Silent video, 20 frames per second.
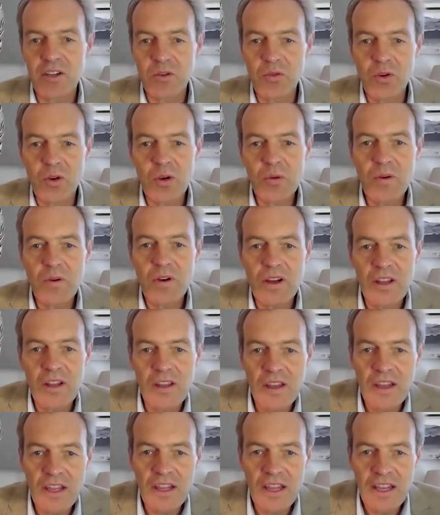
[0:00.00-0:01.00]
group
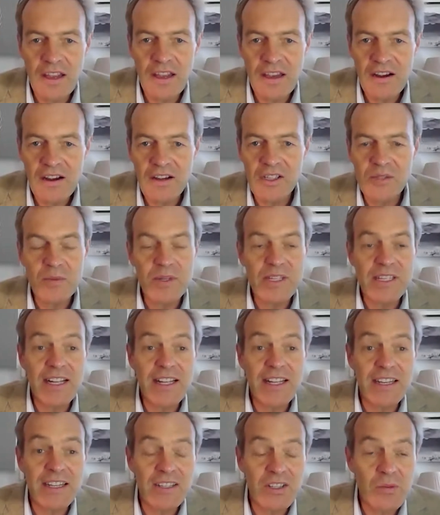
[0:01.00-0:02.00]
on the
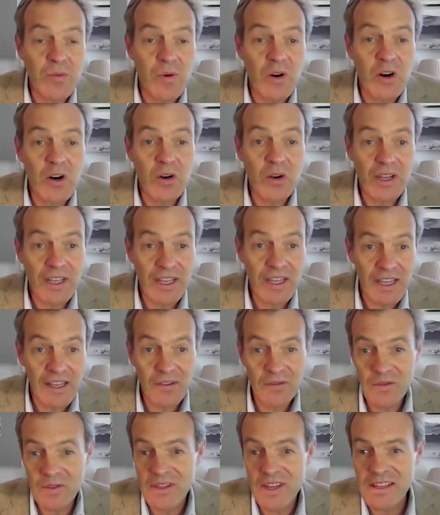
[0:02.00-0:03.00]
Hospitality Tomorrow
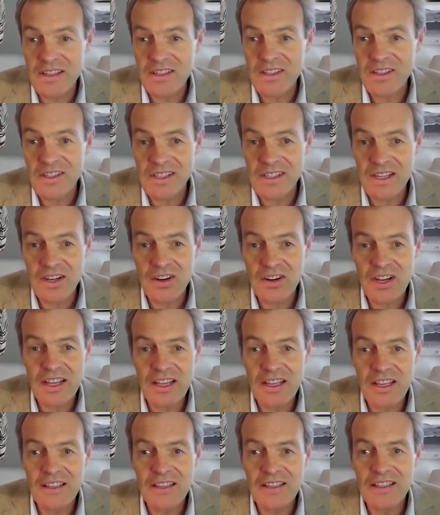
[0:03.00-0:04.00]
Gives
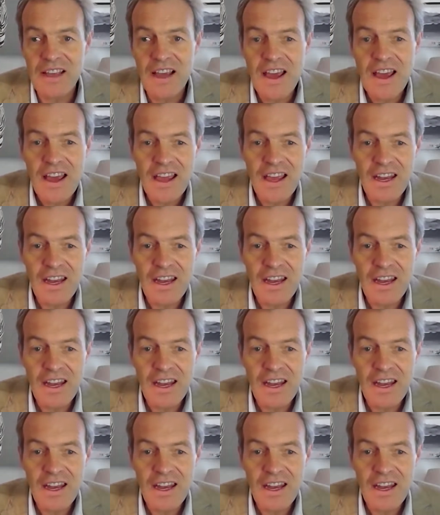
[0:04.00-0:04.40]
series.